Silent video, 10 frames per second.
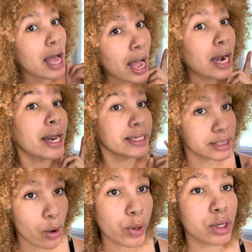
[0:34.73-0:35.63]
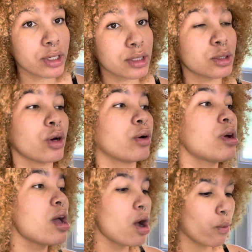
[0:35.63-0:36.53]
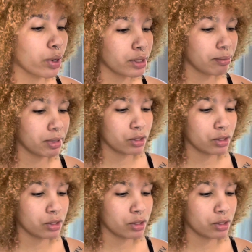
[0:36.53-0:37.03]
I liked how it looks. So we're gonna be